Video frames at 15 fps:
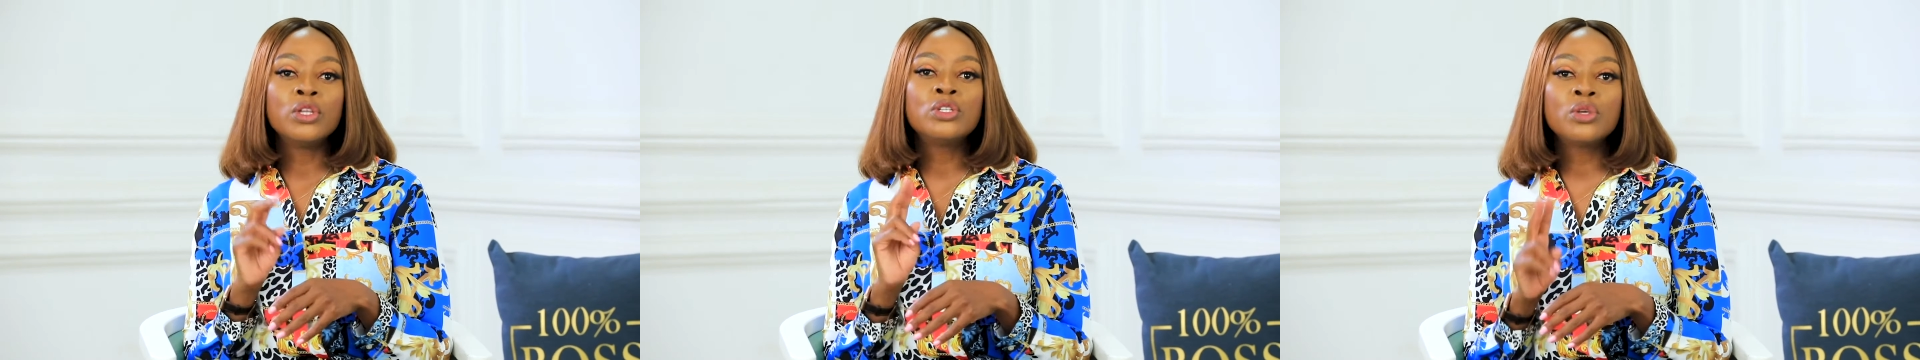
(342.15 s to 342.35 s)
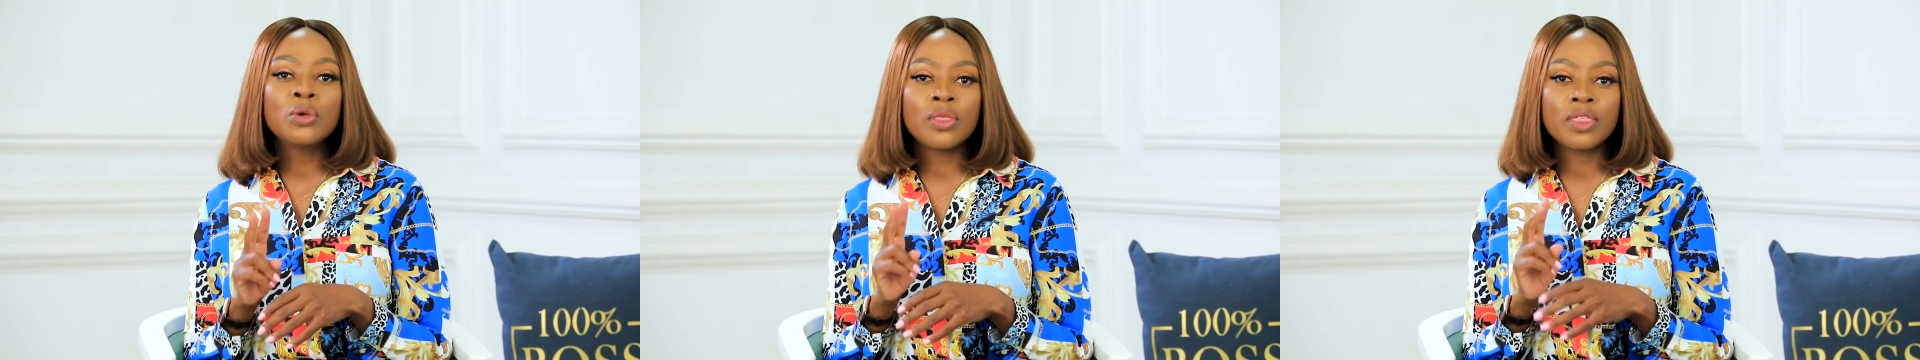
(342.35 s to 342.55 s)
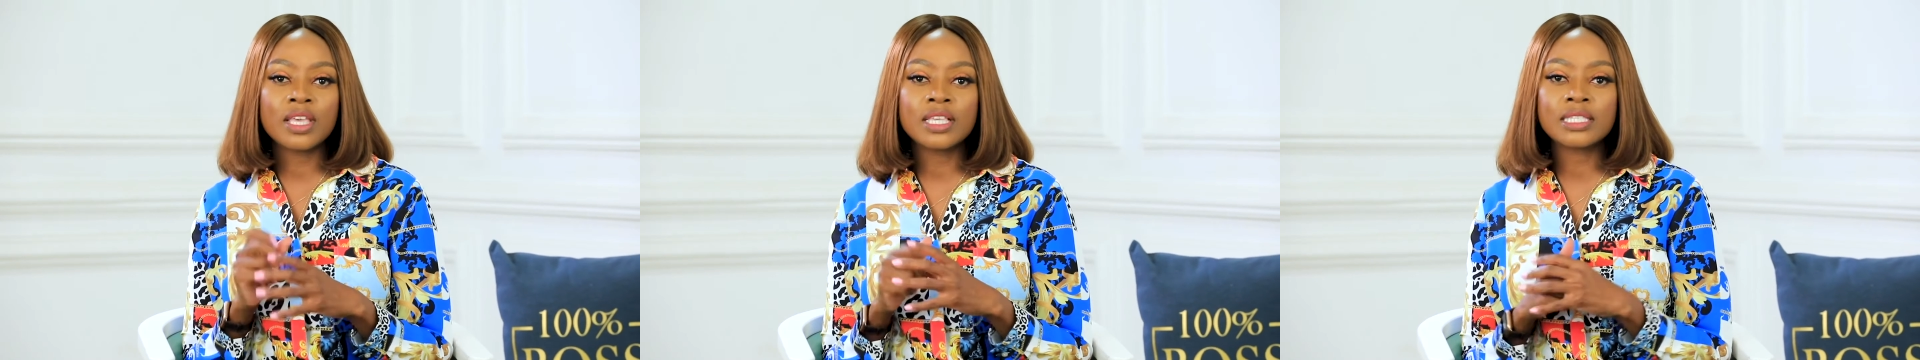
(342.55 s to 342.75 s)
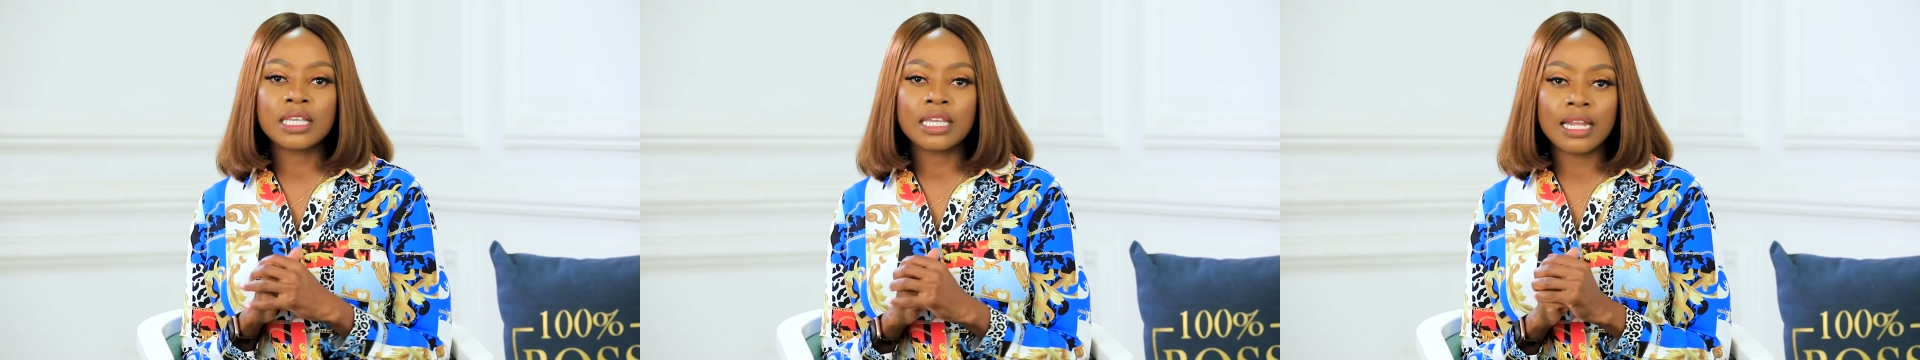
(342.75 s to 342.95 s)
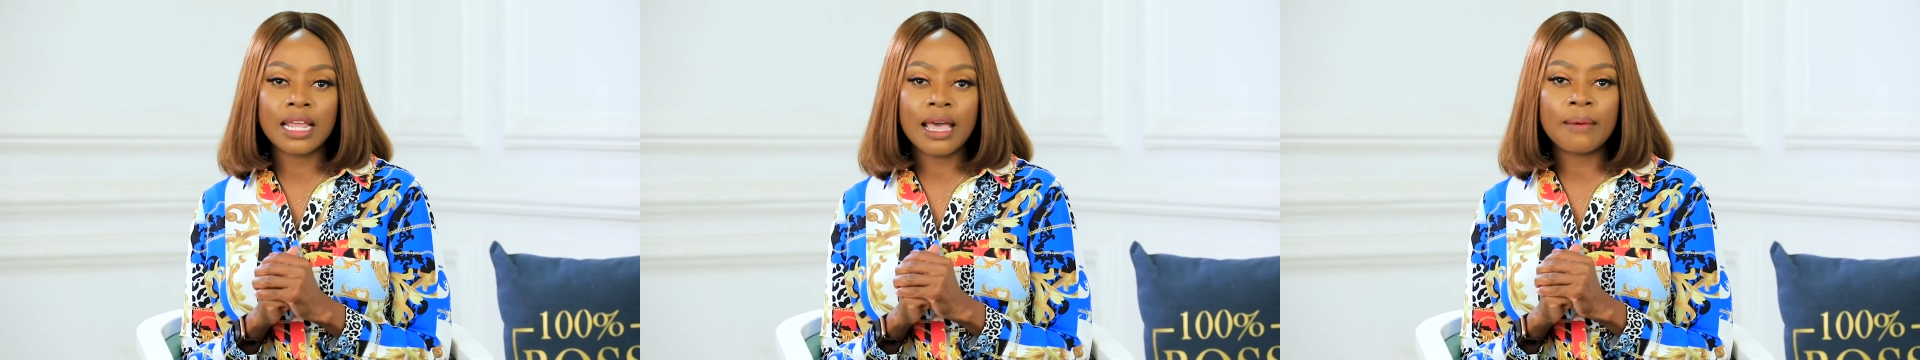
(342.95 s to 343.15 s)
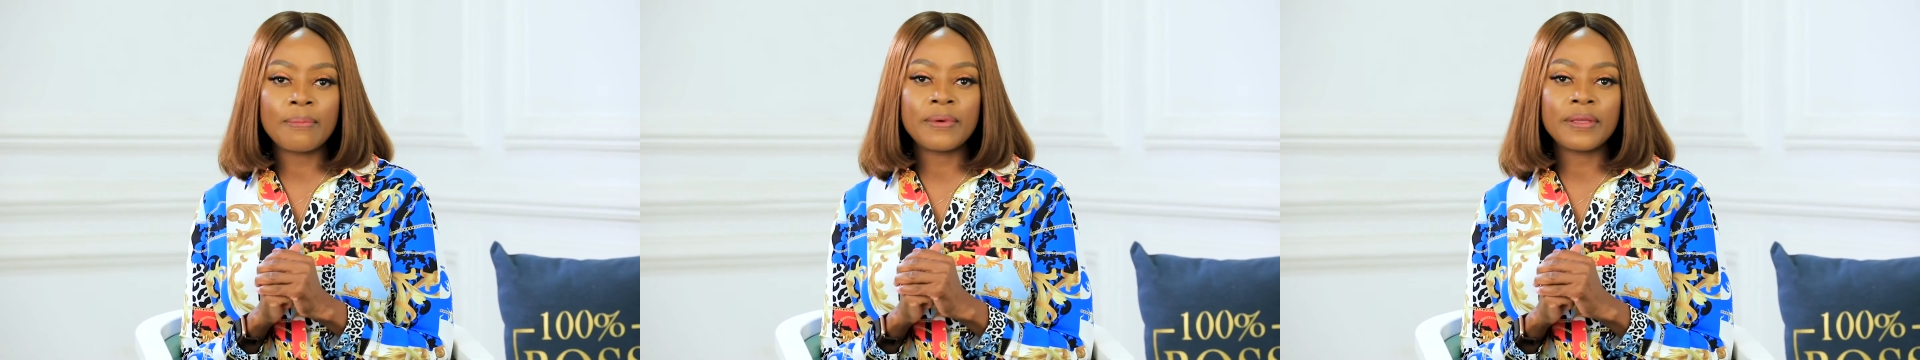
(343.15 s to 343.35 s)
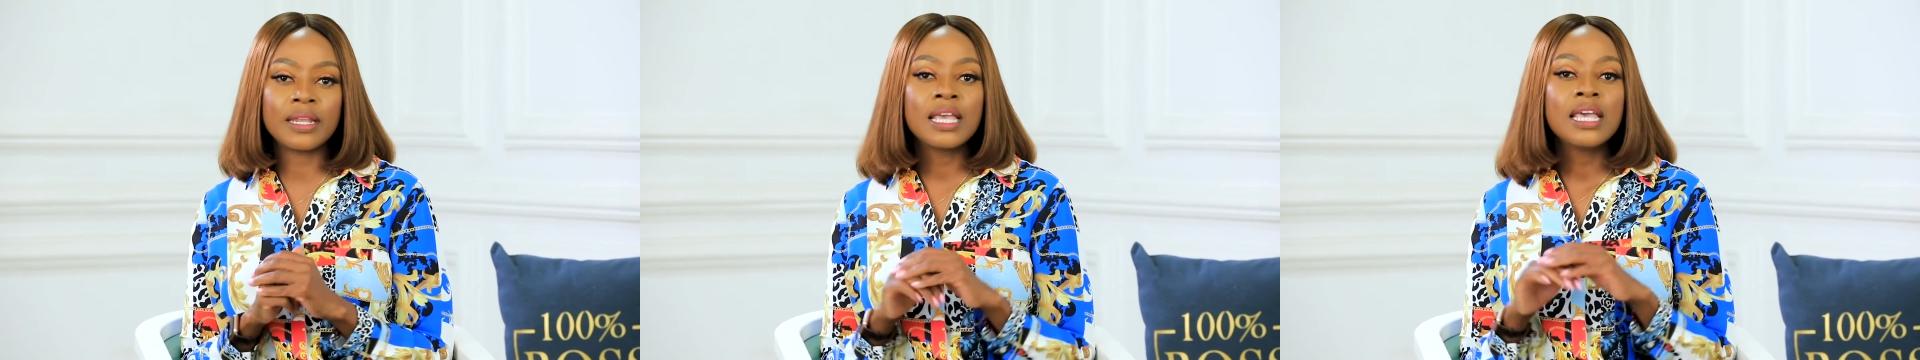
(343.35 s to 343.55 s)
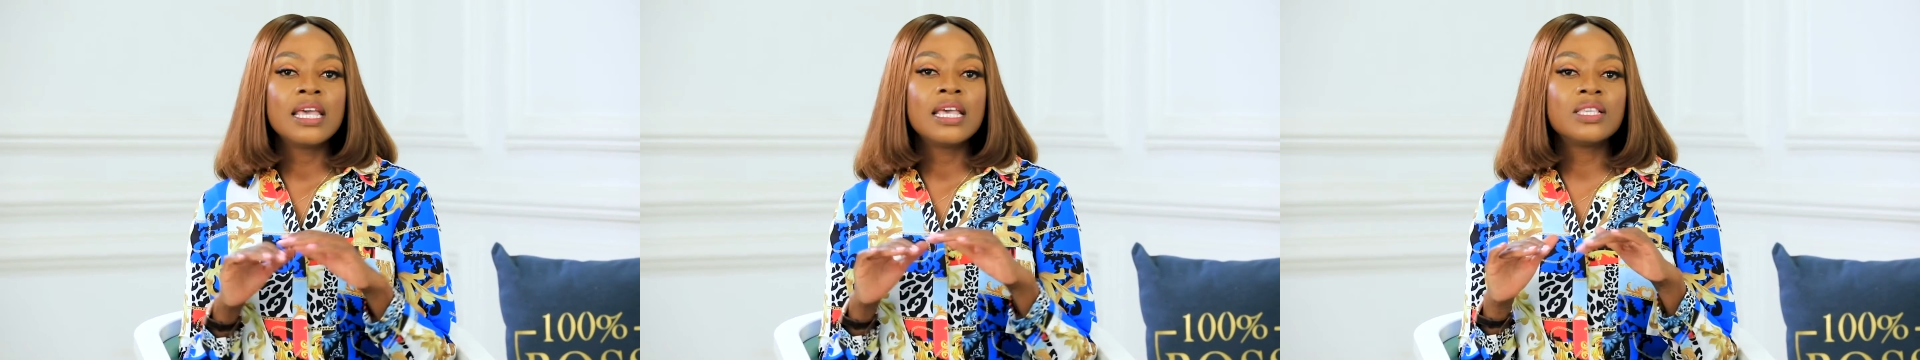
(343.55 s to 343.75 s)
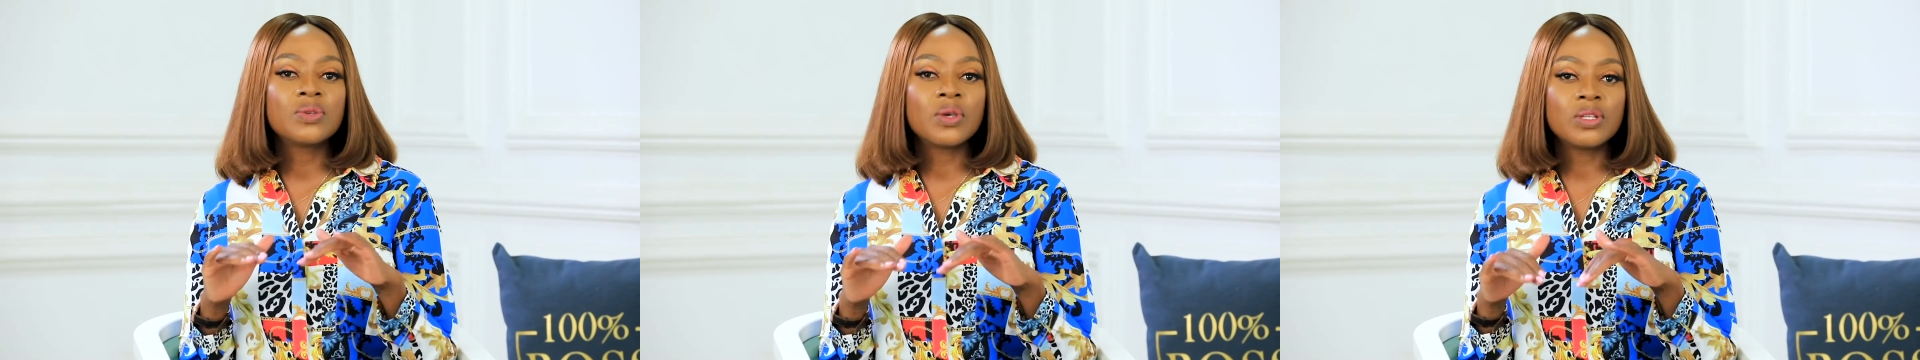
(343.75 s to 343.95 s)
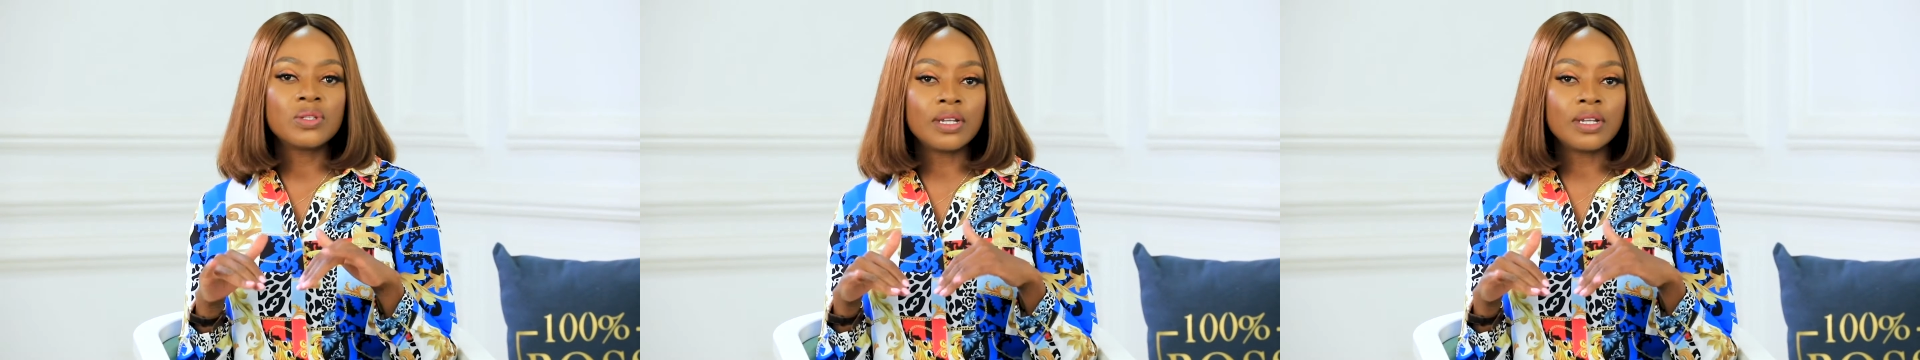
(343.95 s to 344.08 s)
Two things are gonna happen. It's going